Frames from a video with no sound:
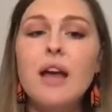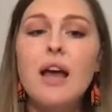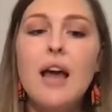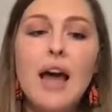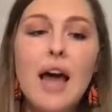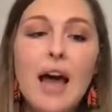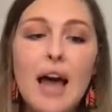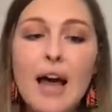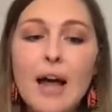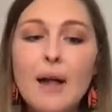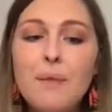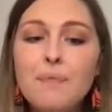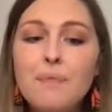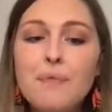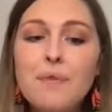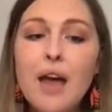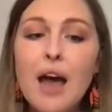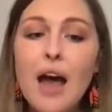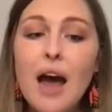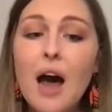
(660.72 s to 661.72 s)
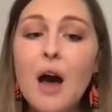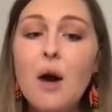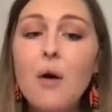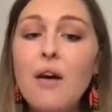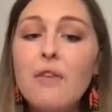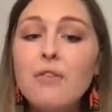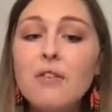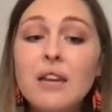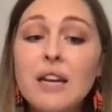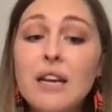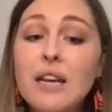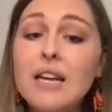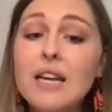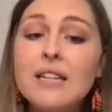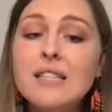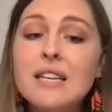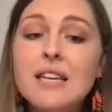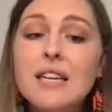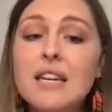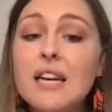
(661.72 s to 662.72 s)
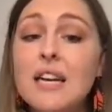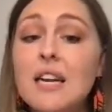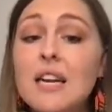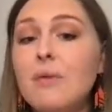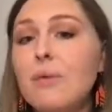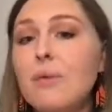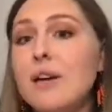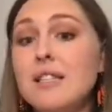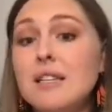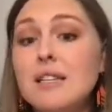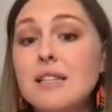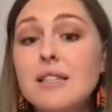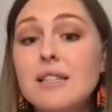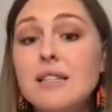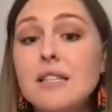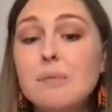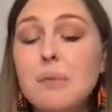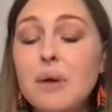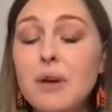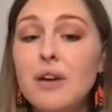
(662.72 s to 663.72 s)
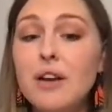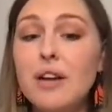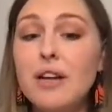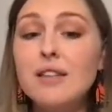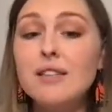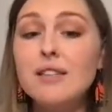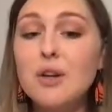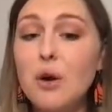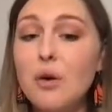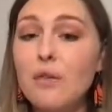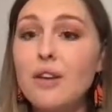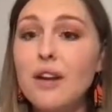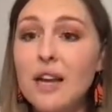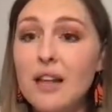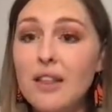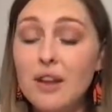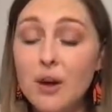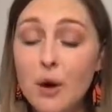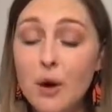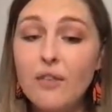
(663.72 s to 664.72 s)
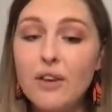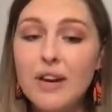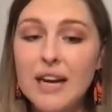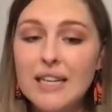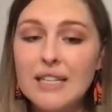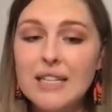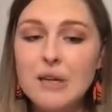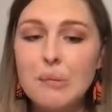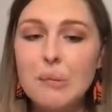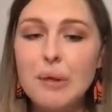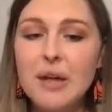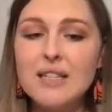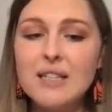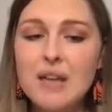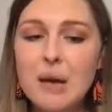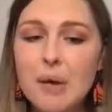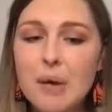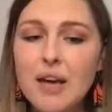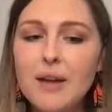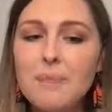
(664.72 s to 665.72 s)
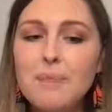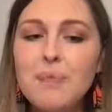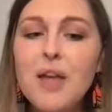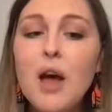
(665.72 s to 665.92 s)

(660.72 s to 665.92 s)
How have Canadians and Canadian residents experienced the COVID-19 pandemic?